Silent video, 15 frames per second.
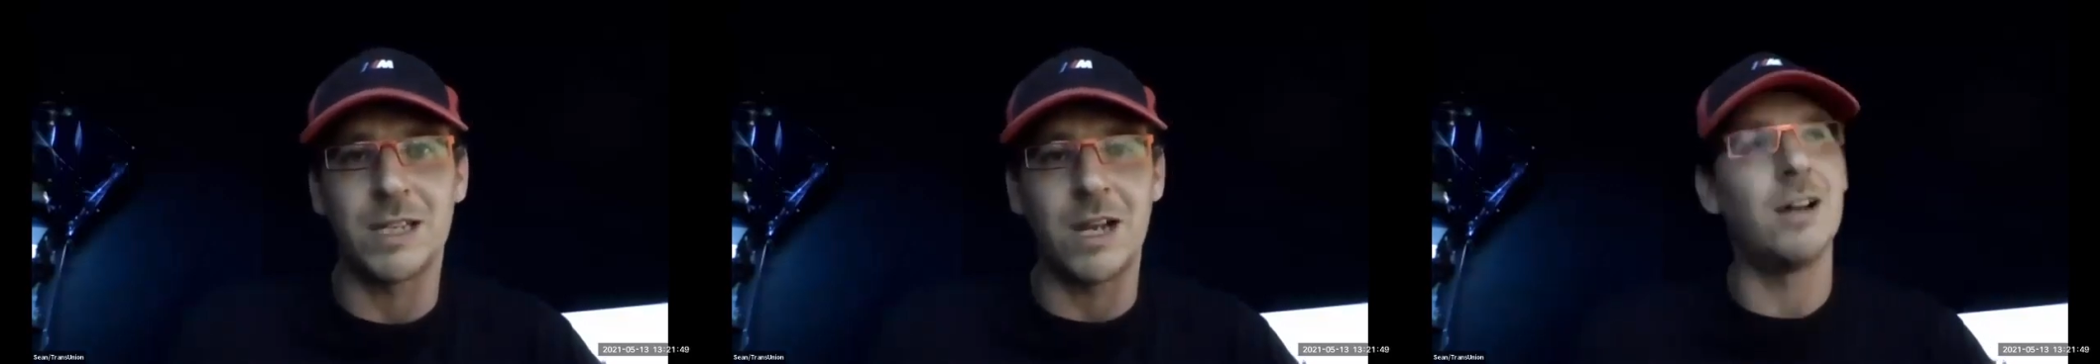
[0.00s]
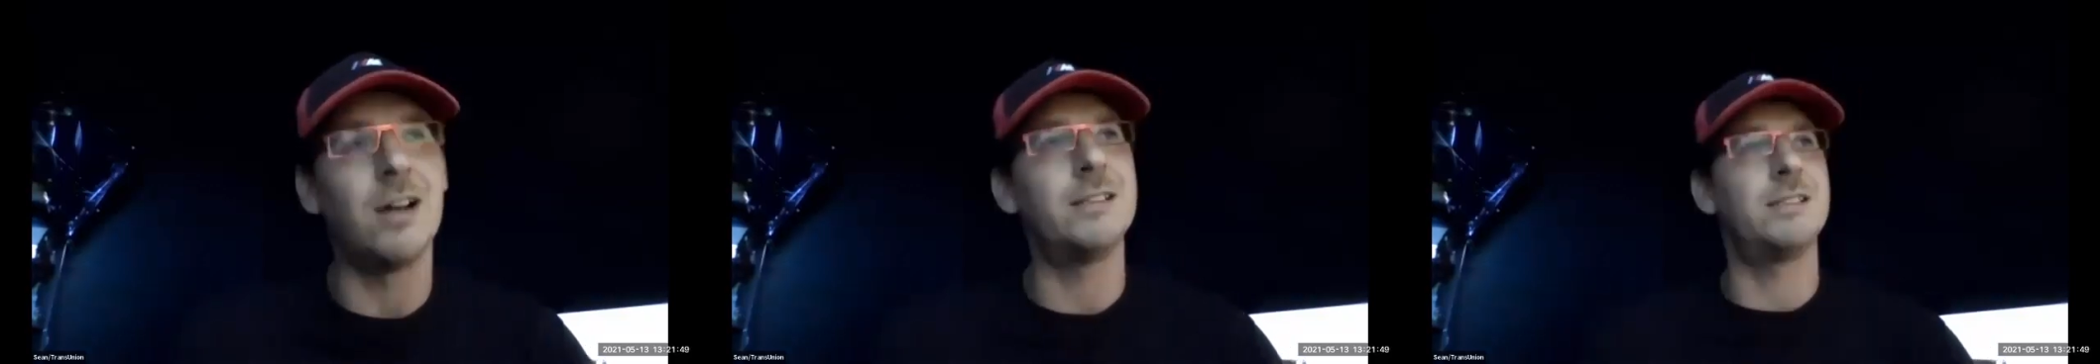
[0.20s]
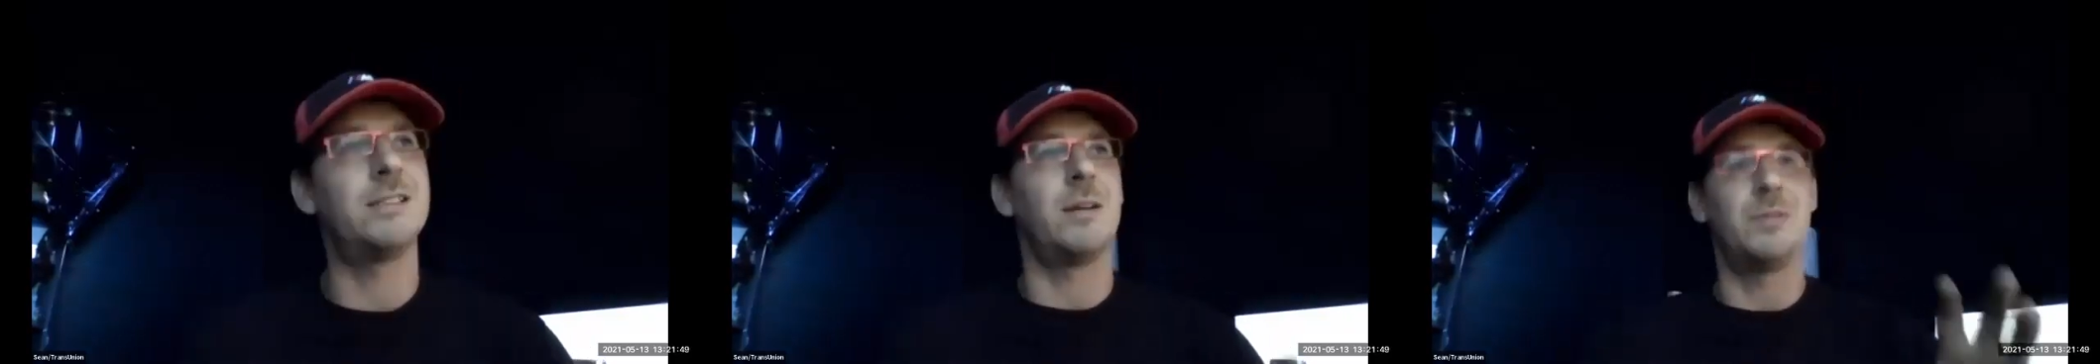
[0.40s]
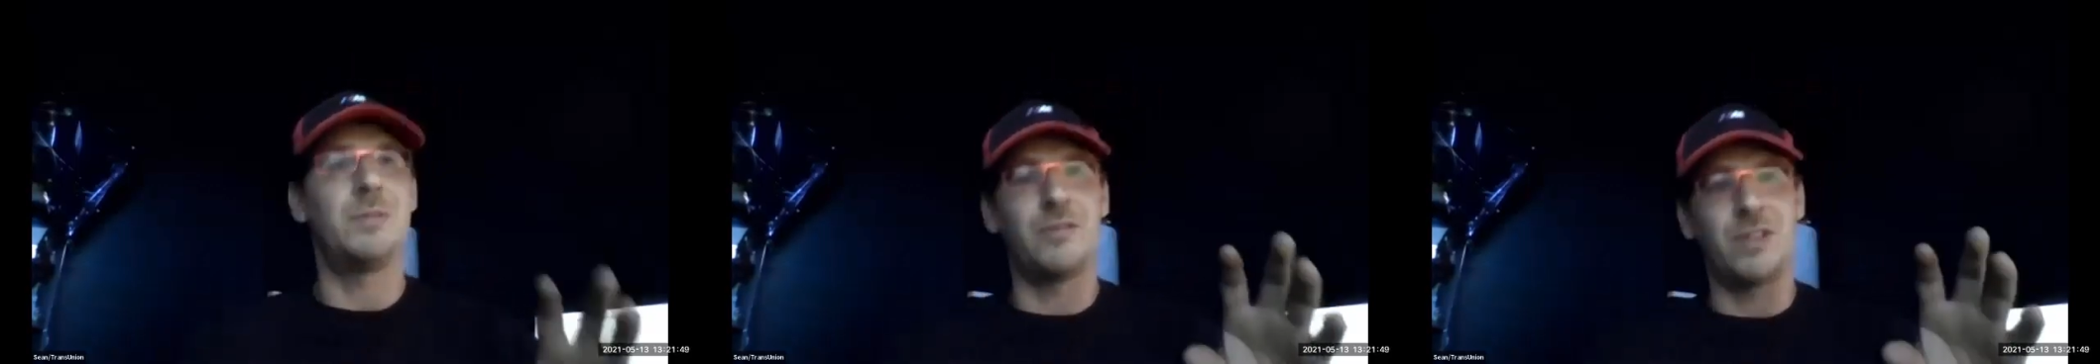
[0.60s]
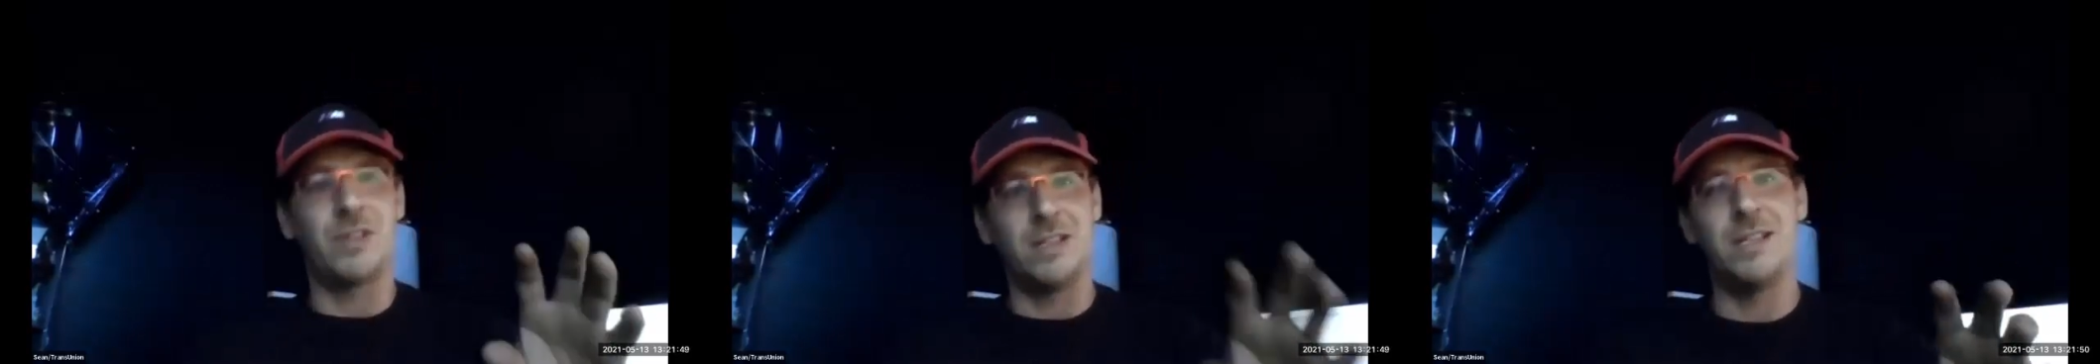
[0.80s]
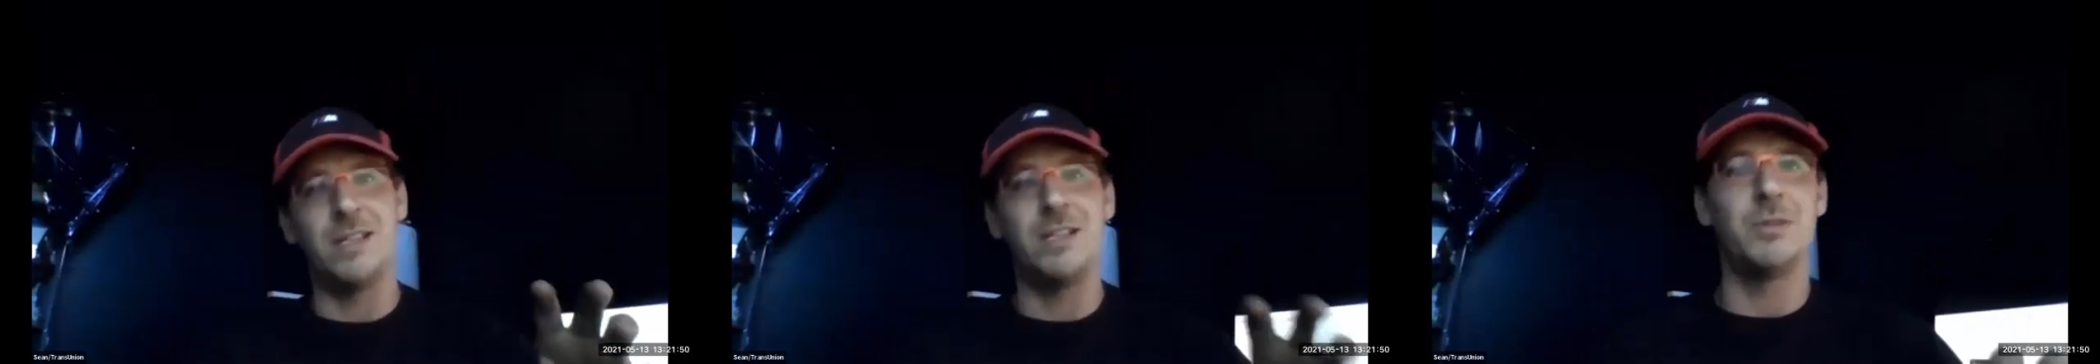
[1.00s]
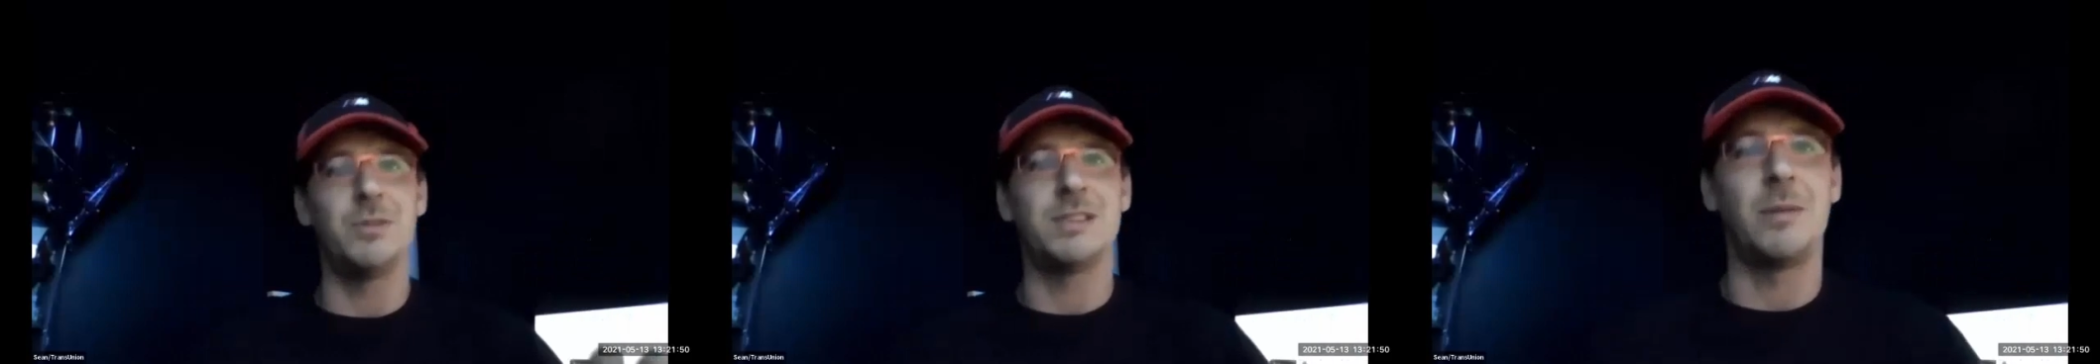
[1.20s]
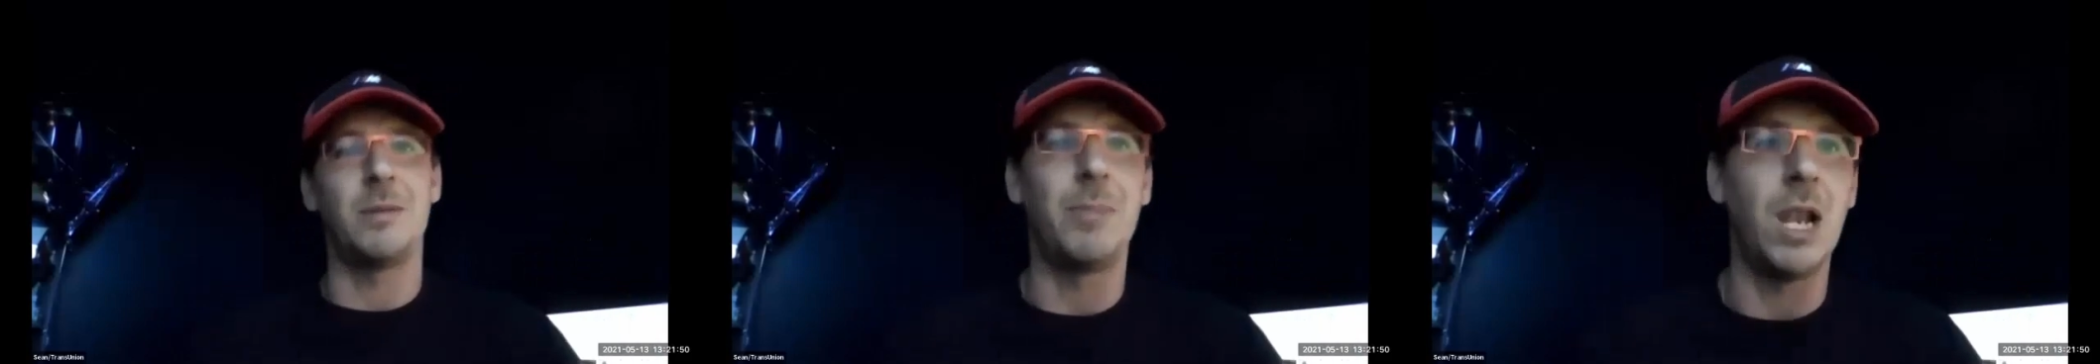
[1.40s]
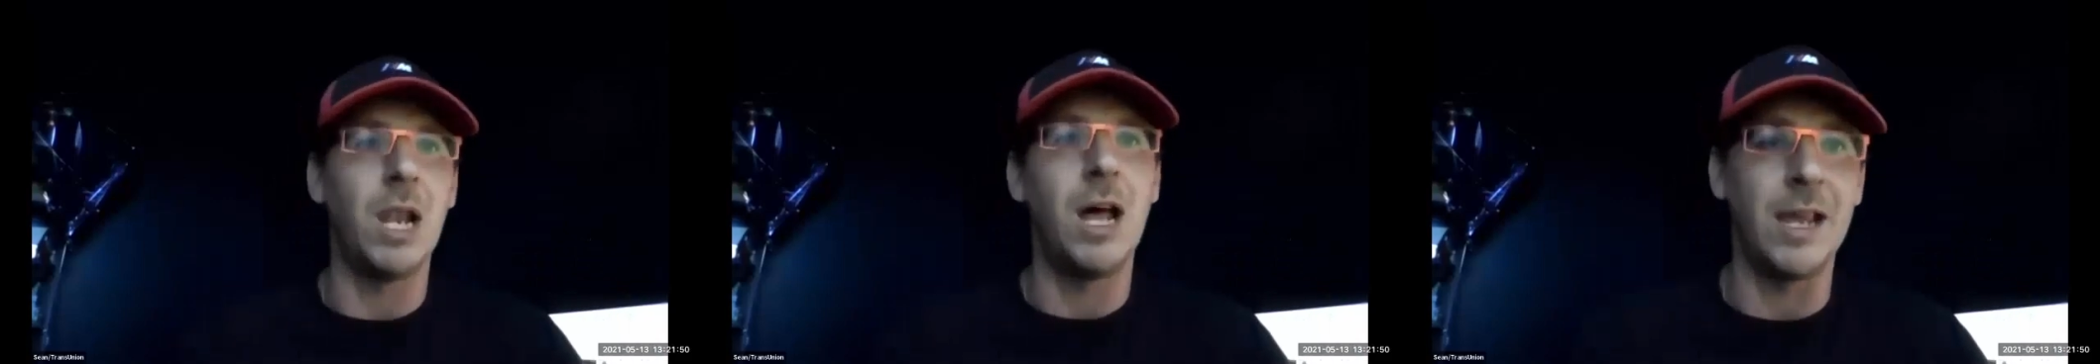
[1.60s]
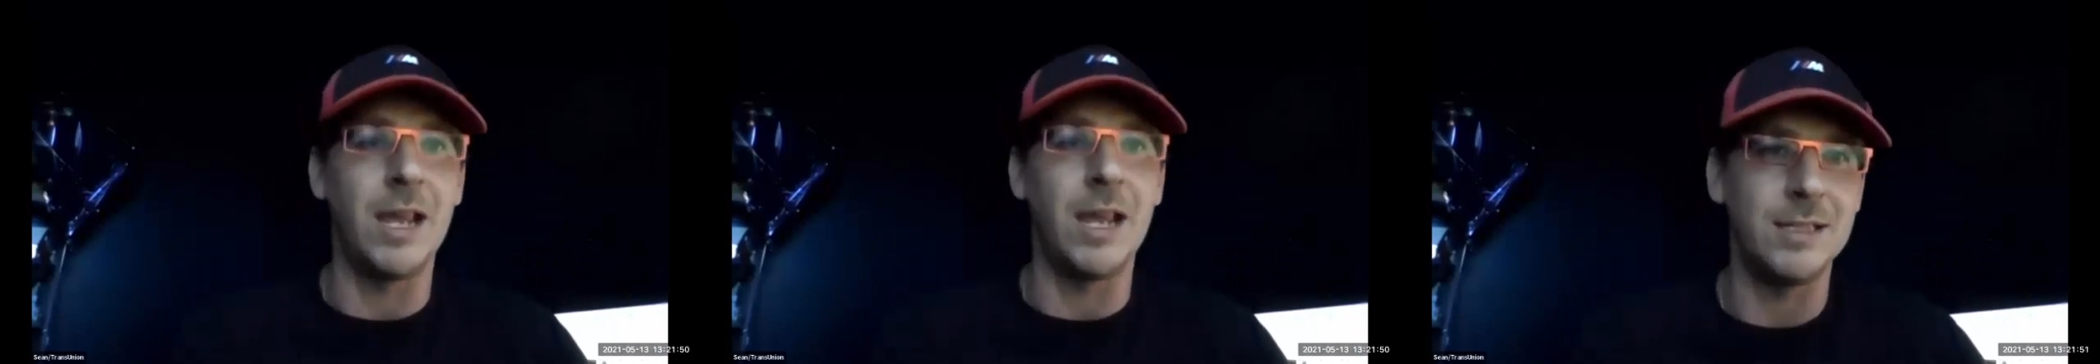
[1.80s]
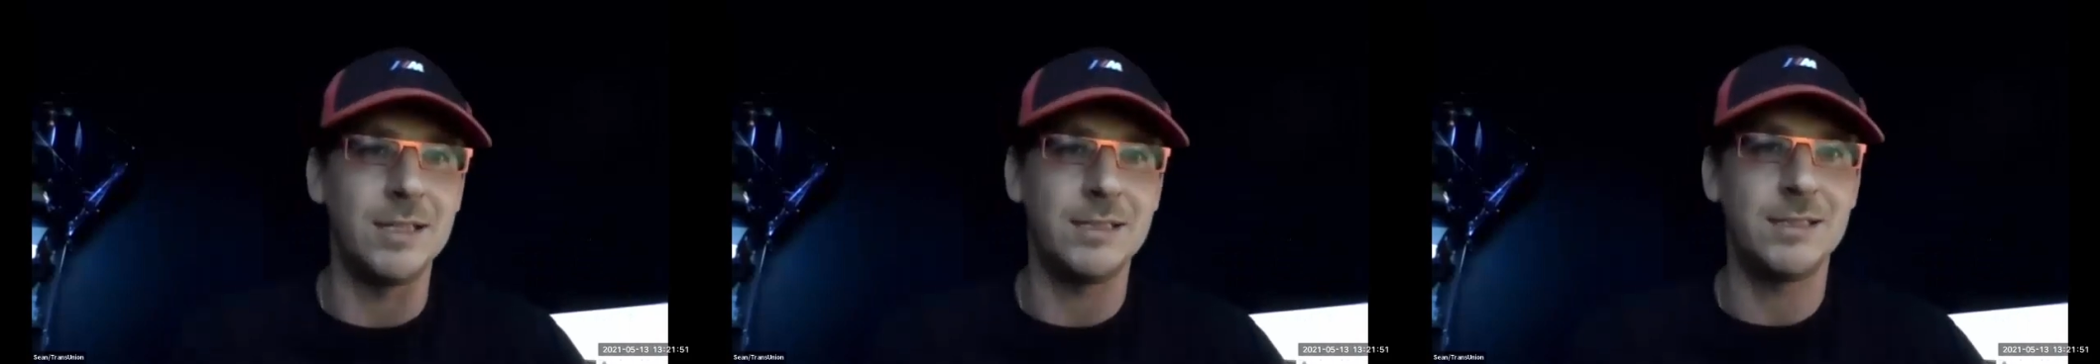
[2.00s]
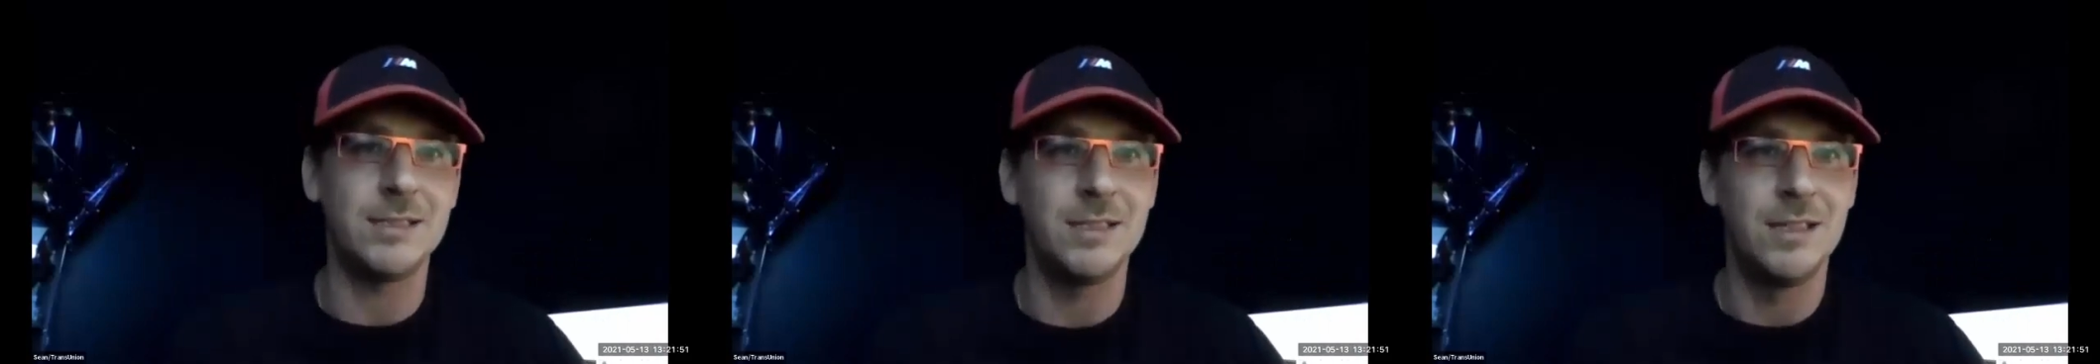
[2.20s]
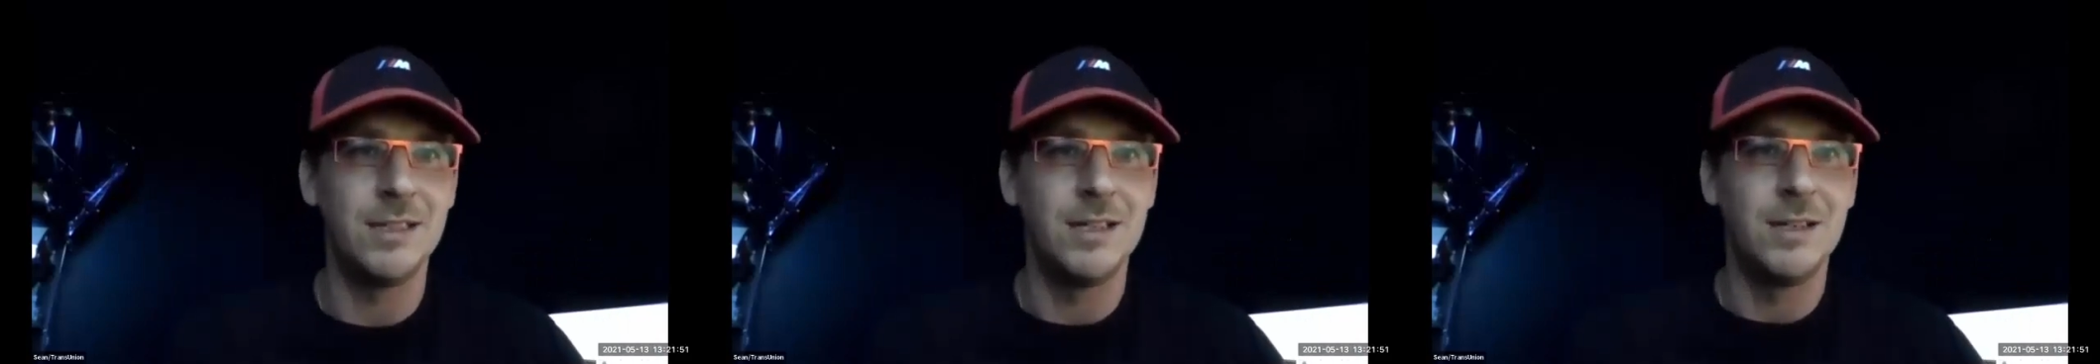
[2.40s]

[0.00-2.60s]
concept of continuous compliance.